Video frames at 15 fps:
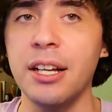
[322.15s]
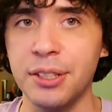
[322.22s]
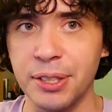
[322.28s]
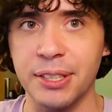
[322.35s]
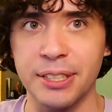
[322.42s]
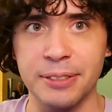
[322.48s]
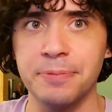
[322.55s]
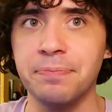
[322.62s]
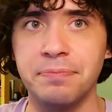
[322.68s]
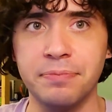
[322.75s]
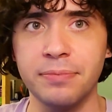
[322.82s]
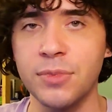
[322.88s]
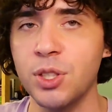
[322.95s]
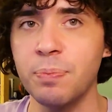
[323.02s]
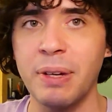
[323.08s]
Look,
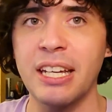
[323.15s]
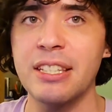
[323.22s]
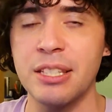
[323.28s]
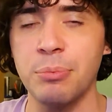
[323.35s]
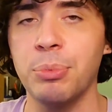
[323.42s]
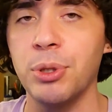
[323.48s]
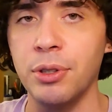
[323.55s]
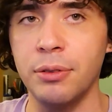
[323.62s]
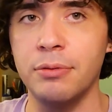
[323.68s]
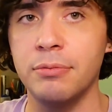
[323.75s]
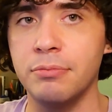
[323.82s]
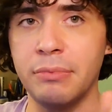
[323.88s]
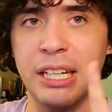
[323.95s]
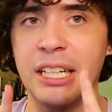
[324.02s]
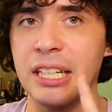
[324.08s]
just make it simple,
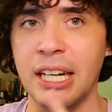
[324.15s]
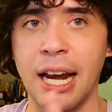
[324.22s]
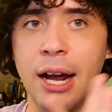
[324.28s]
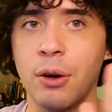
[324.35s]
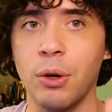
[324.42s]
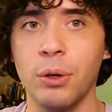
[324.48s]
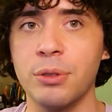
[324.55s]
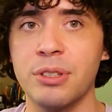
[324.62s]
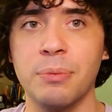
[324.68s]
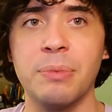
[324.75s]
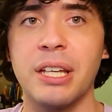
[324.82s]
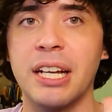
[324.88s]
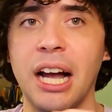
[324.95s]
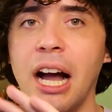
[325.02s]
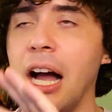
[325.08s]
make it an arrow or
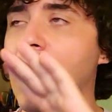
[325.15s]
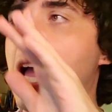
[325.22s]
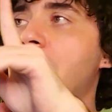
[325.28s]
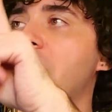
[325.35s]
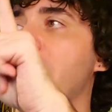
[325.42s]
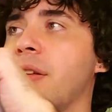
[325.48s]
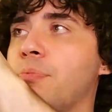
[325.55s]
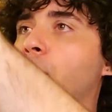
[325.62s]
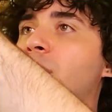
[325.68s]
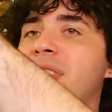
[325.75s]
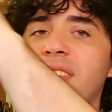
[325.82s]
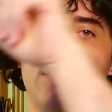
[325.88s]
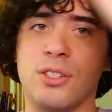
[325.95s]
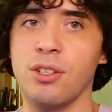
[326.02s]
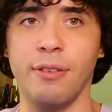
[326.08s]
something that
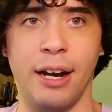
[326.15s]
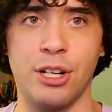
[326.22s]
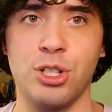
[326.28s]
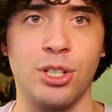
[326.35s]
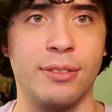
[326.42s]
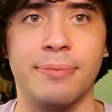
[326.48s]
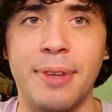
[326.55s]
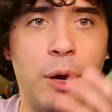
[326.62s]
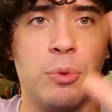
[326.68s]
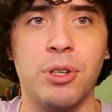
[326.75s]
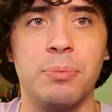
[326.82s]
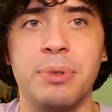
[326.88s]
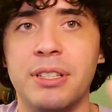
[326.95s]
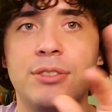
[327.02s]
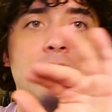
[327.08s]
points in a direction. That would
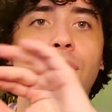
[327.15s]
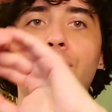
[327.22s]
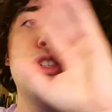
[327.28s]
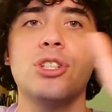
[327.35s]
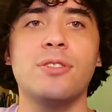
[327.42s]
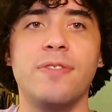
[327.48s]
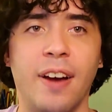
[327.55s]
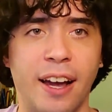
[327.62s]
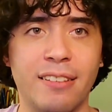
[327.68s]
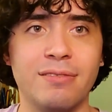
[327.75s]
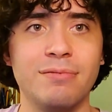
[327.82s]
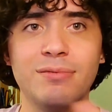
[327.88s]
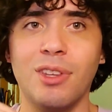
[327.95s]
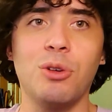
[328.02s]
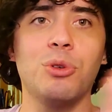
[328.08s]
have been just fine.
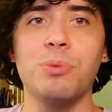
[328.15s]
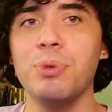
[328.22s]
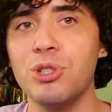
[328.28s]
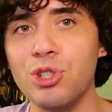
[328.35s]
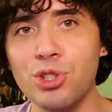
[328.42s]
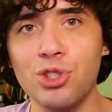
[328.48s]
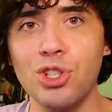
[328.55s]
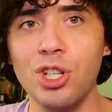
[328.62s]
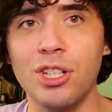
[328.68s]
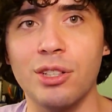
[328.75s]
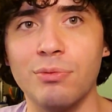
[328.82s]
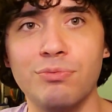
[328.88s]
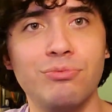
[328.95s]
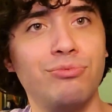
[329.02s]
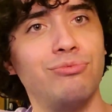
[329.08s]
That would have been just
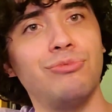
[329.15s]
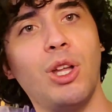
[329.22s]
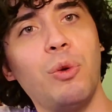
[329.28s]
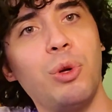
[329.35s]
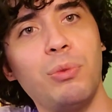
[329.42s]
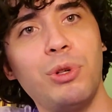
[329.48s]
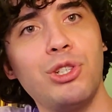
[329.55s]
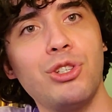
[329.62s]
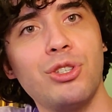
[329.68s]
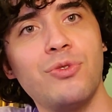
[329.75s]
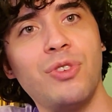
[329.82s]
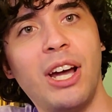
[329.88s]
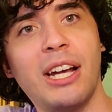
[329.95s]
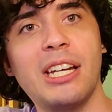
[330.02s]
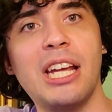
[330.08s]
good. That would have been just
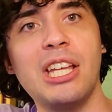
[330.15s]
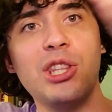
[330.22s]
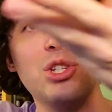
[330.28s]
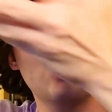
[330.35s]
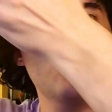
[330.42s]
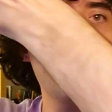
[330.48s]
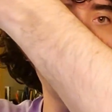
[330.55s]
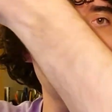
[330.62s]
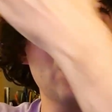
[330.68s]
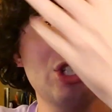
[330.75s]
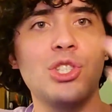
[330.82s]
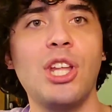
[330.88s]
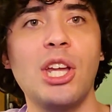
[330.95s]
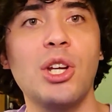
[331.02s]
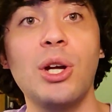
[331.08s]
fine. In the
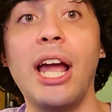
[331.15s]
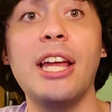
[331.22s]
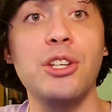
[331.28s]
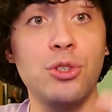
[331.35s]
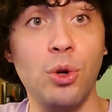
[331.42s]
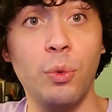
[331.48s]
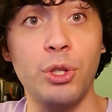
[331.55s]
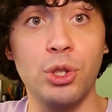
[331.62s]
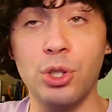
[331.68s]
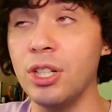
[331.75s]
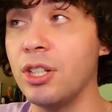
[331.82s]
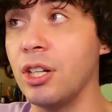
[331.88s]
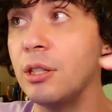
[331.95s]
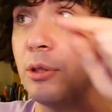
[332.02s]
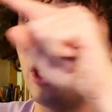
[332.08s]
direction that and you know what you could
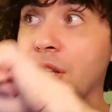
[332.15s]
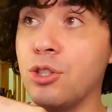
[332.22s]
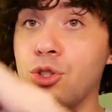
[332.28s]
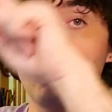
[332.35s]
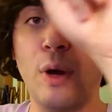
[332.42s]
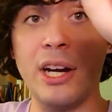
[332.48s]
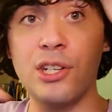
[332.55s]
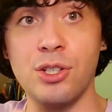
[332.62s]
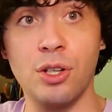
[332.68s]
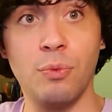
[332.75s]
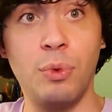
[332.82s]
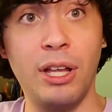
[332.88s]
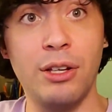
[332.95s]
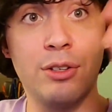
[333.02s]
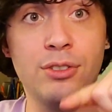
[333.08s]
have done? In the direction
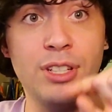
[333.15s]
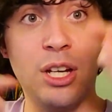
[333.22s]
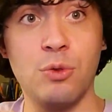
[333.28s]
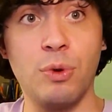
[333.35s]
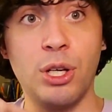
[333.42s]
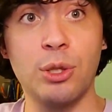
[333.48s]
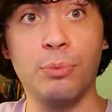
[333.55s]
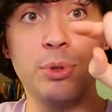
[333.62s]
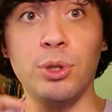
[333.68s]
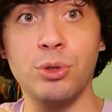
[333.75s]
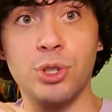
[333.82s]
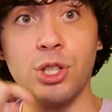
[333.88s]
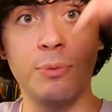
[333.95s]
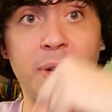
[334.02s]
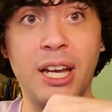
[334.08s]
of whether side, red or blue,
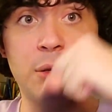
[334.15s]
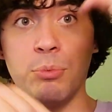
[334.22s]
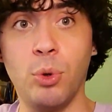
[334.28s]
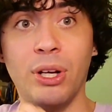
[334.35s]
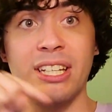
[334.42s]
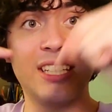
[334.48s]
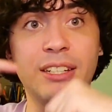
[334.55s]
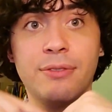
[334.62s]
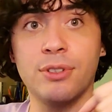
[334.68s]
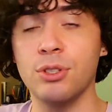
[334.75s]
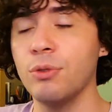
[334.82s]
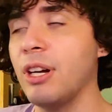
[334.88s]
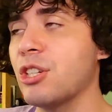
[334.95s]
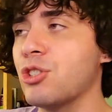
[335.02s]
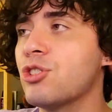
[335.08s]
you could make it point in different
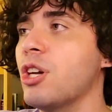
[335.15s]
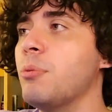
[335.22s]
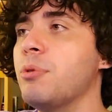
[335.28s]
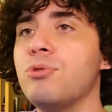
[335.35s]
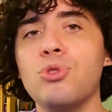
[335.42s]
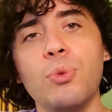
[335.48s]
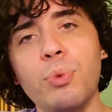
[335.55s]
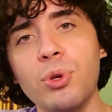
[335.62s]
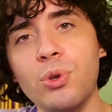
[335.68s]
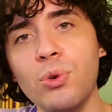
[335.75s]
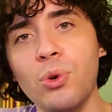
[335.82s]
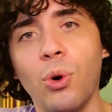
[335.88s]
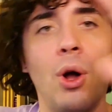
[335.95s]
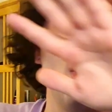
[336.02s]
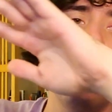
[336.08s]
directions. That would have been super
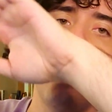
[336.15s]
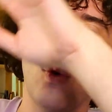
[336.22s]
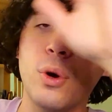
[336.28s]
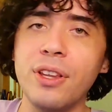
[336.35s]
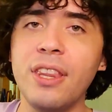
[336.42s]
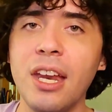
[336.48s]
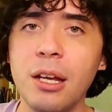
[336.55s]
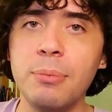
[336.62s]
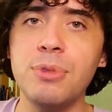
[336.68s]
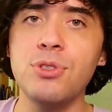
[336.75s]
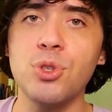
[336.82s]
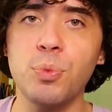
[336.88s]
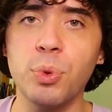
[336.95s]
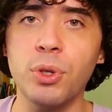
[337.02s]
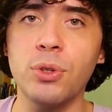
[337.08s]
cool. Wouldn't that have been
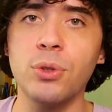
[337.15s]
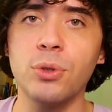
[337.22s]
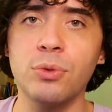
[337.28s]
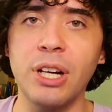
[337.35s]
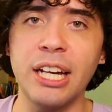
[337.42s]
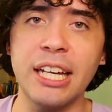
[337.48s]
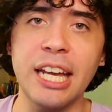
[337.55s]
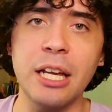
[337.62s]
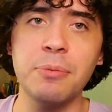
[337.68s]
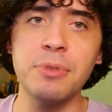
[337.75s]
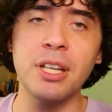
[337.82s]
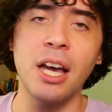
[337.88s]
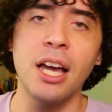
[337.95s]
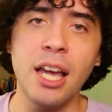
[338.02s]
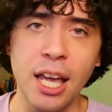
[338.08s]
super cool, Riot Games?